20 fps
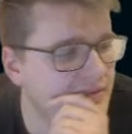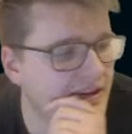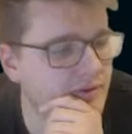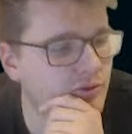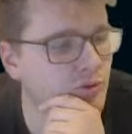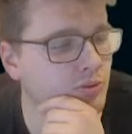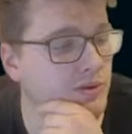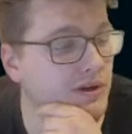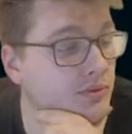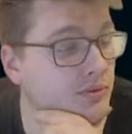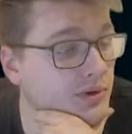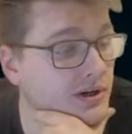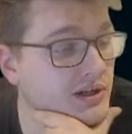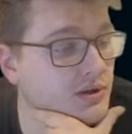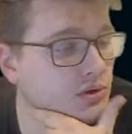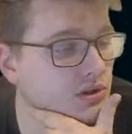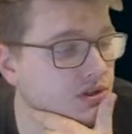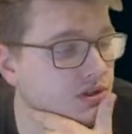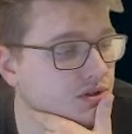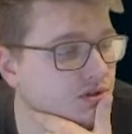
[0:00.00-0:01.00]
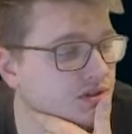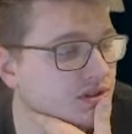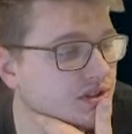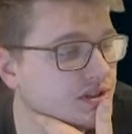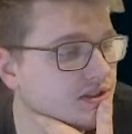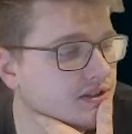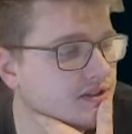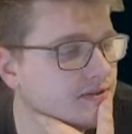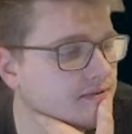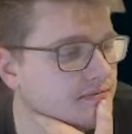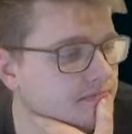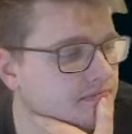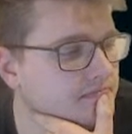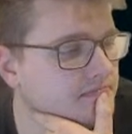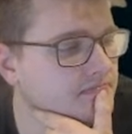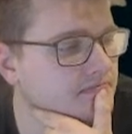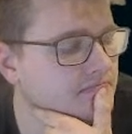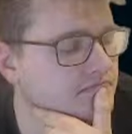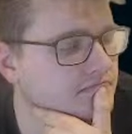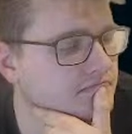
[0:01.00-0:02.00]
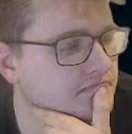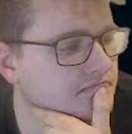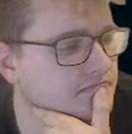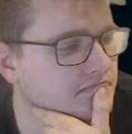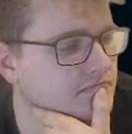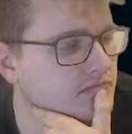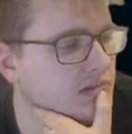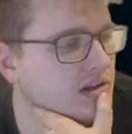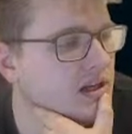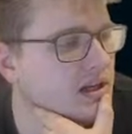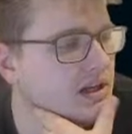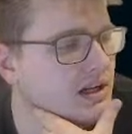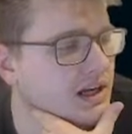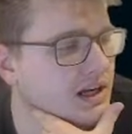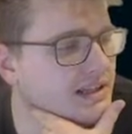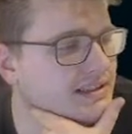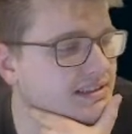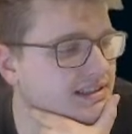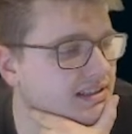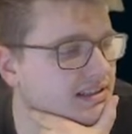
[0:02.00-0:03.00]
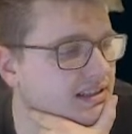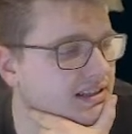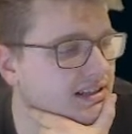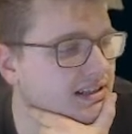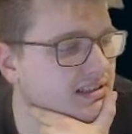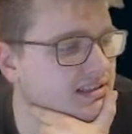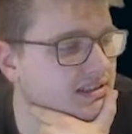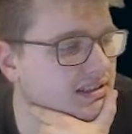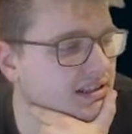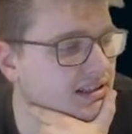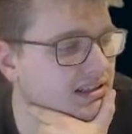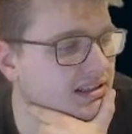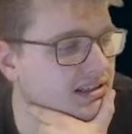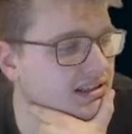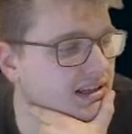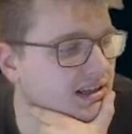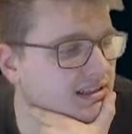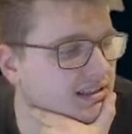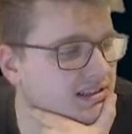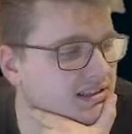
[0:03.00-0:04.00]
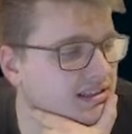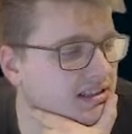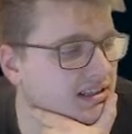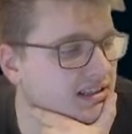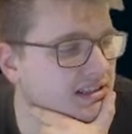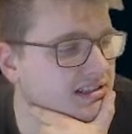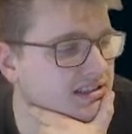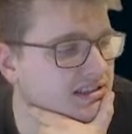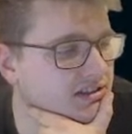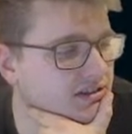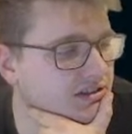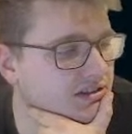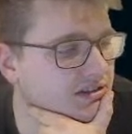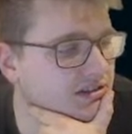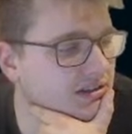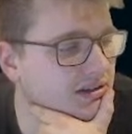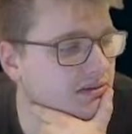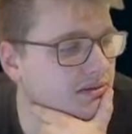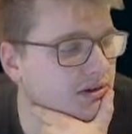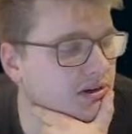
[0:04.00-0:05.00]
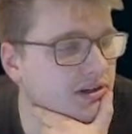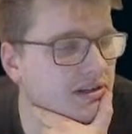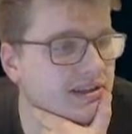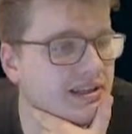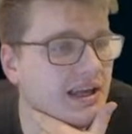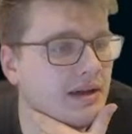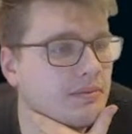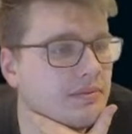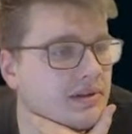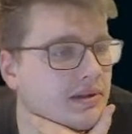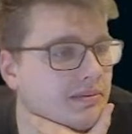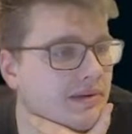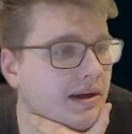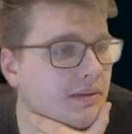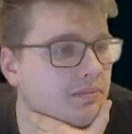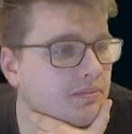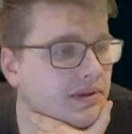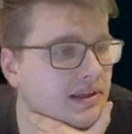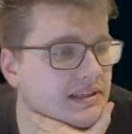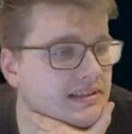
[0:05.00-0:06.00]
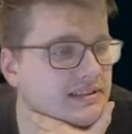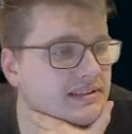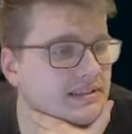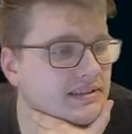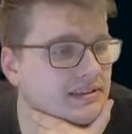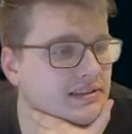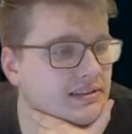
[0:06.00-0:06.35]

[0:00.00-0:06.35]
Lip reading: That would be a really cool usage. It's in the list. It's in the listener tab, the map. Yes.